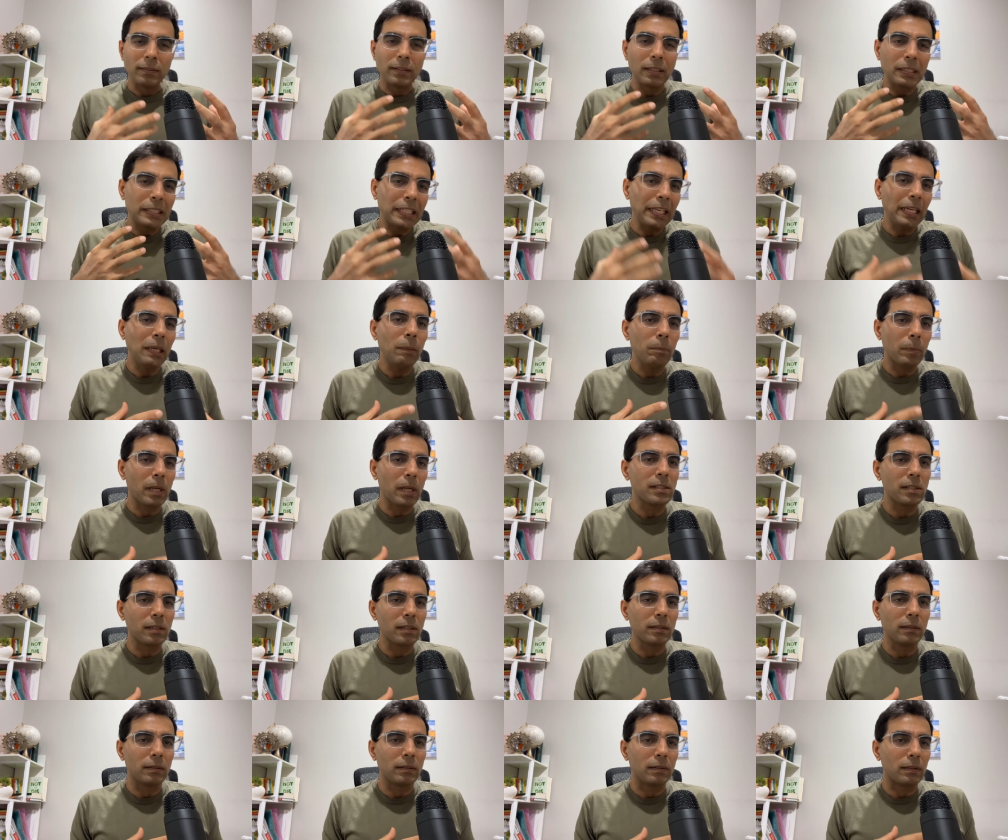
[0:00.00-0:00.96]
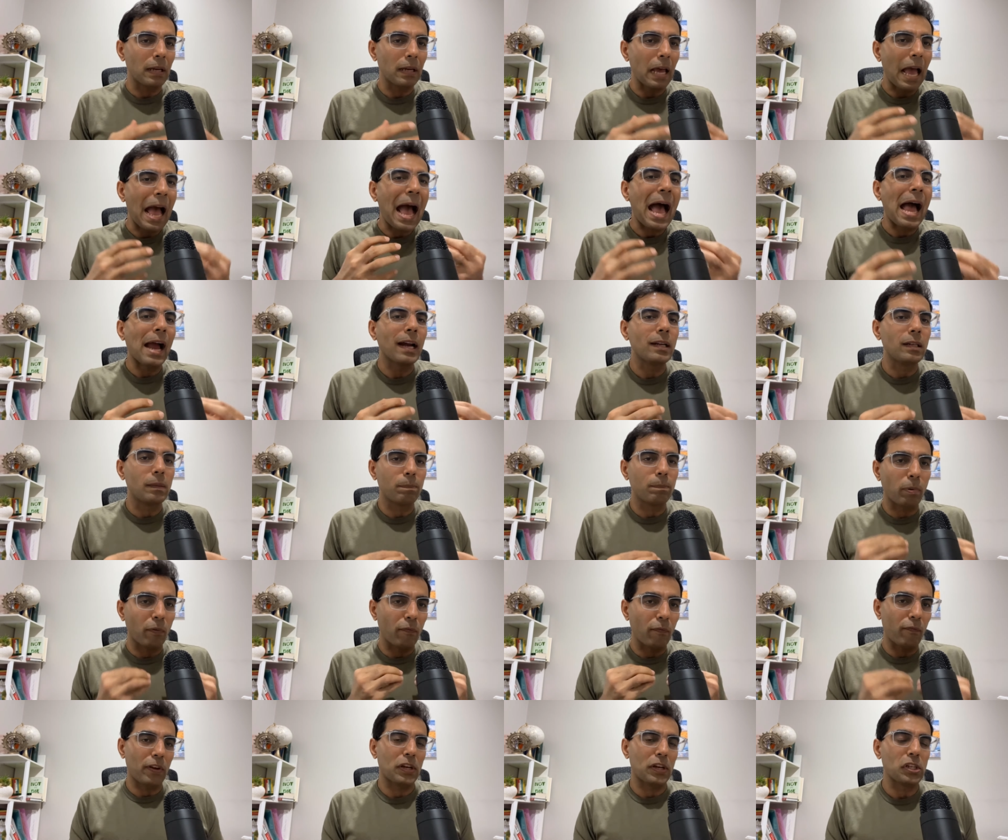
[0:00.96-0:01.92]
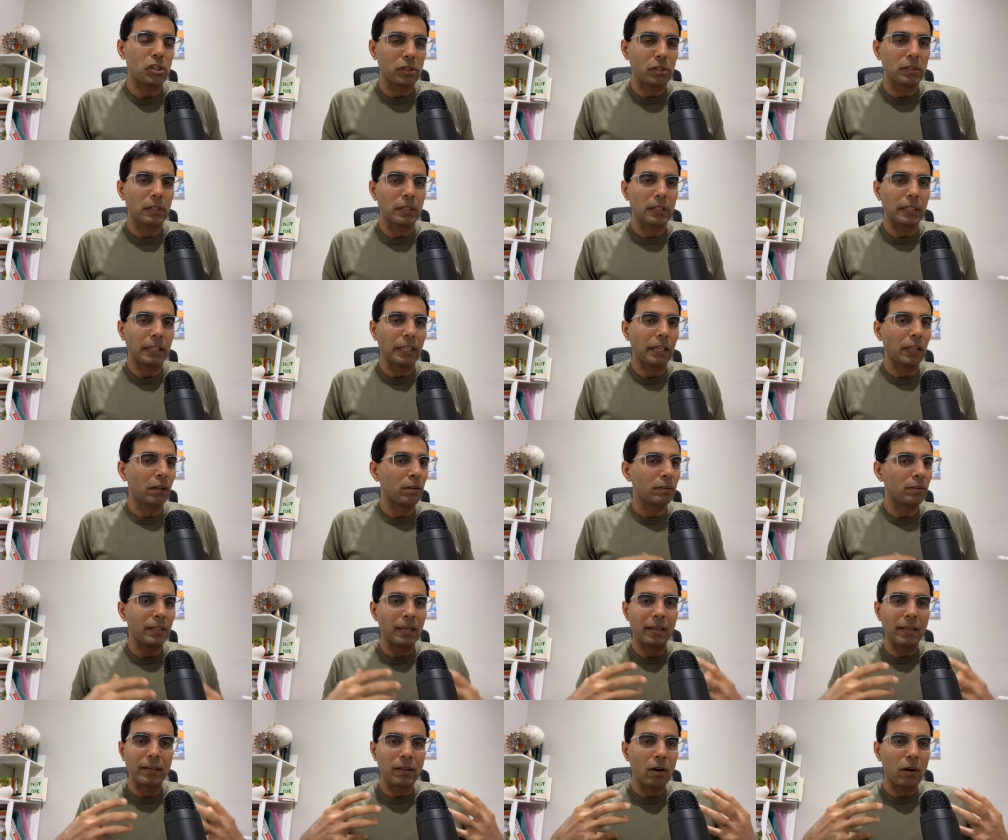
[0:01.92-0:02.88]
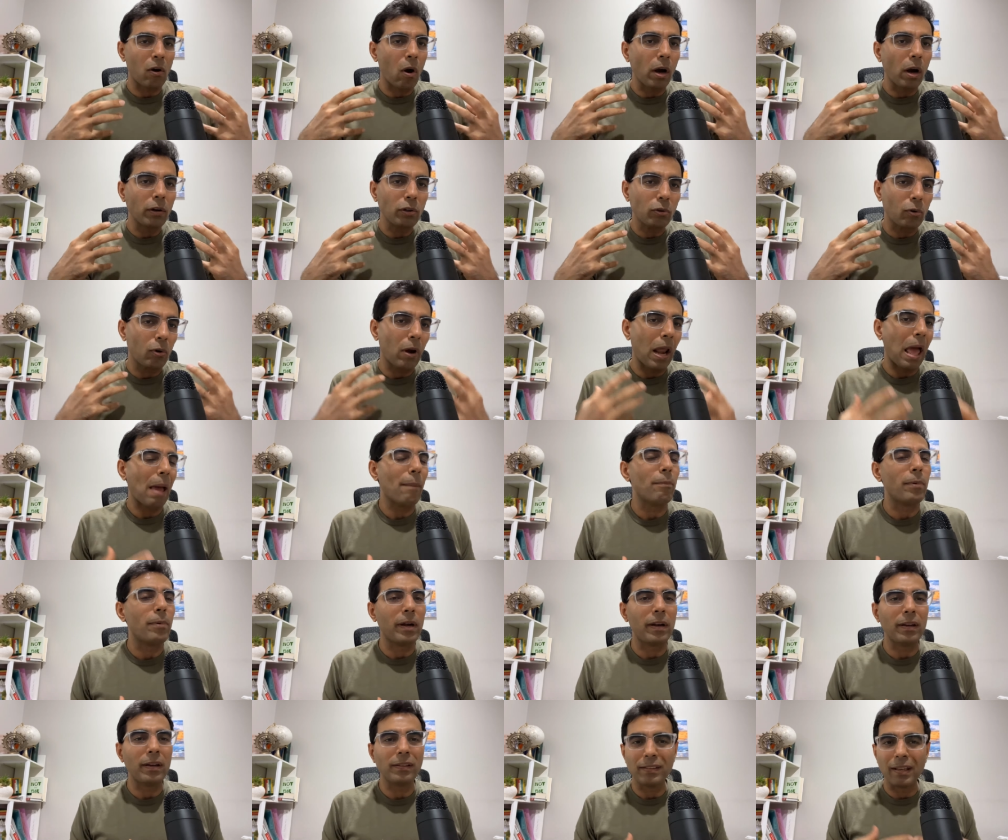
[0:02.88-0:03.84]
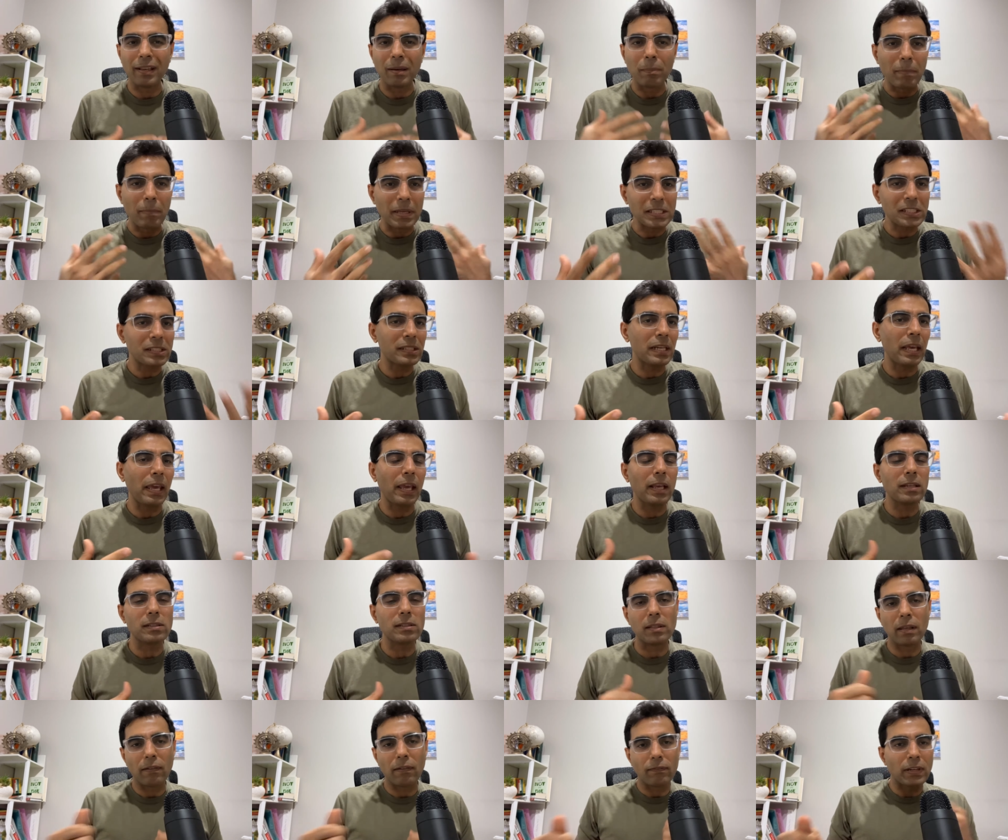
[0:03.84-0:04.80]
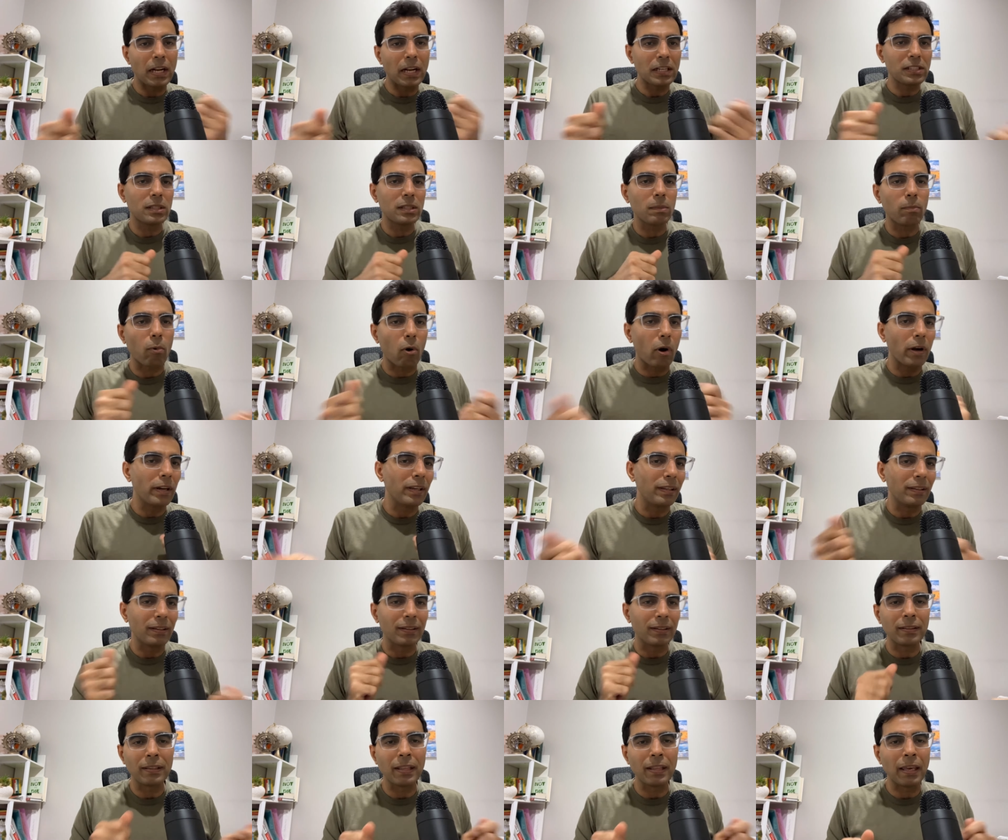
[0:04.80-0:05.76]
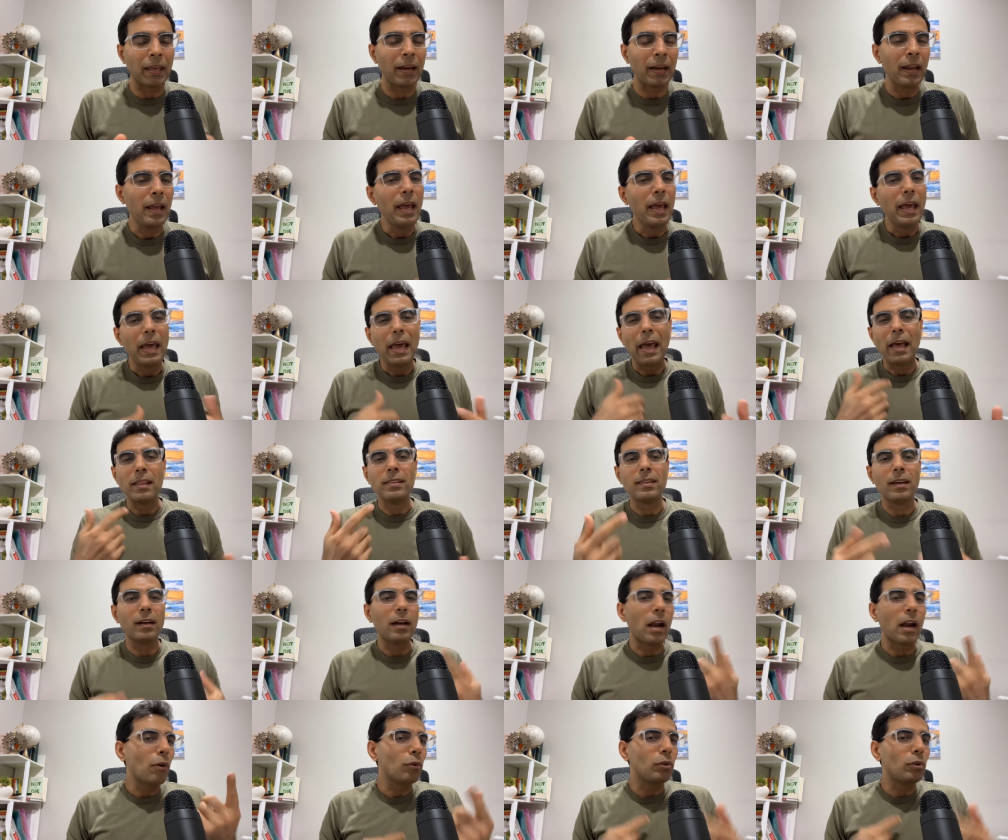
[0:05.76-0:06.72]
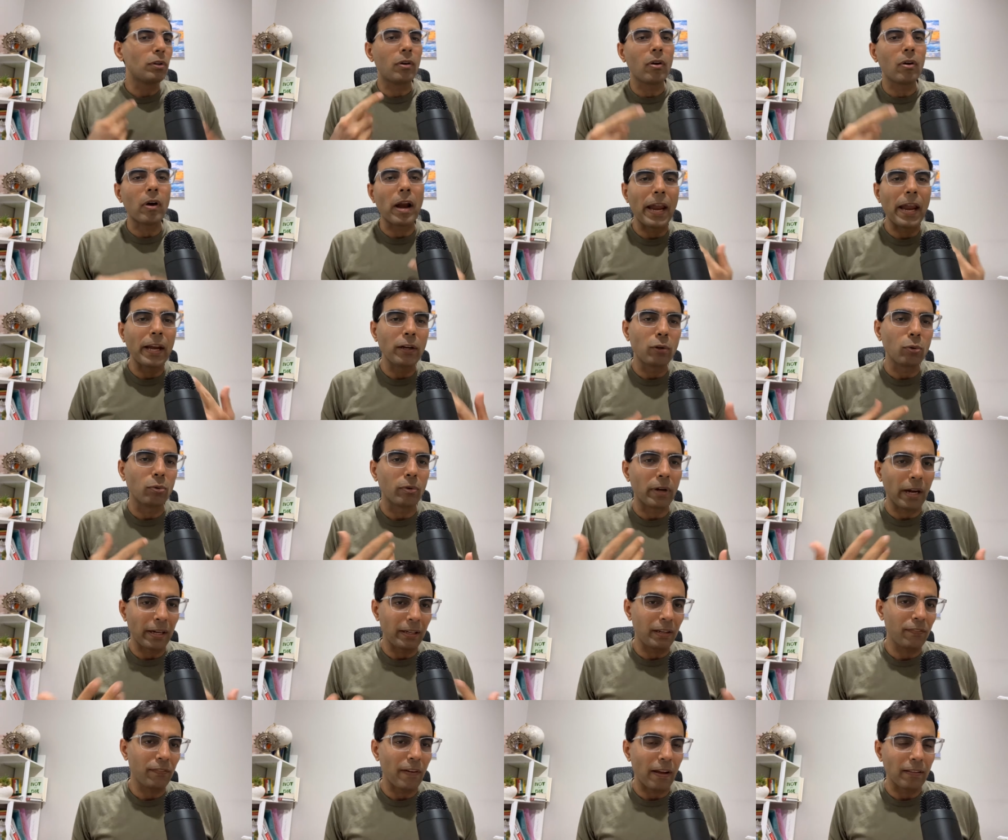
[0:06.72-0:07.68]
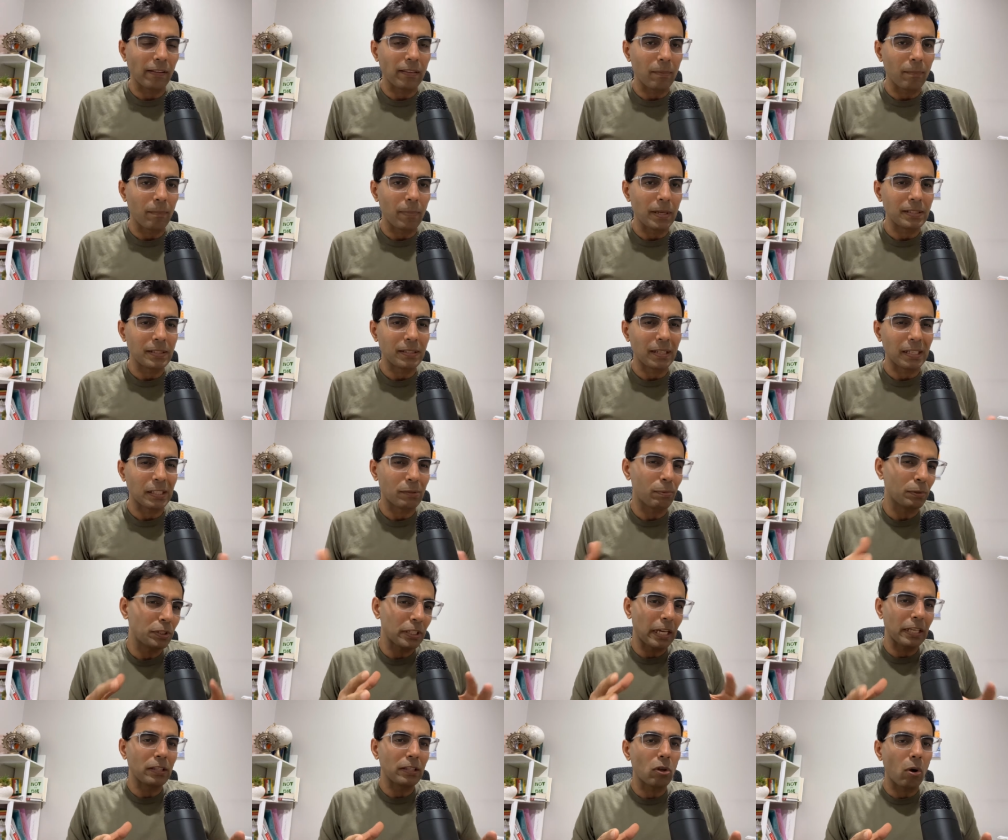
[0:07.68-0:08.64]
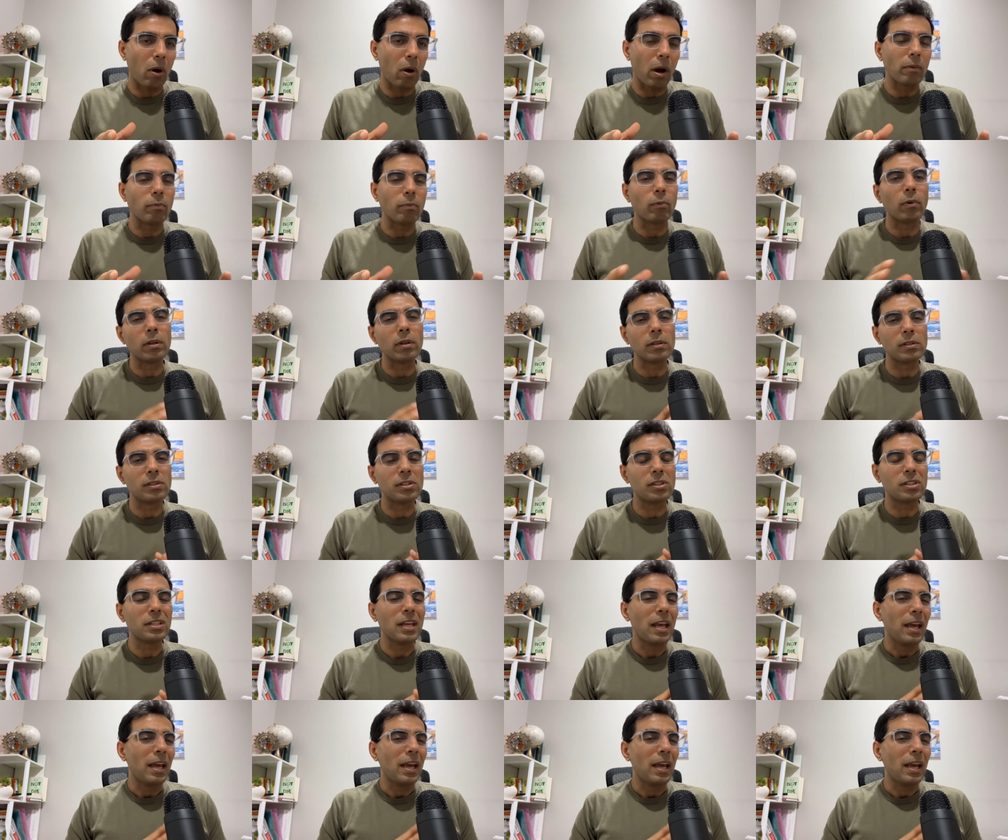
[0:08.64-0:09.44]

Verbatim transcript: the team doesn't act professionally you know they're not collaborating their mistakes they've touched the body here and there and they're now trying to rectify their mistakes which i thought was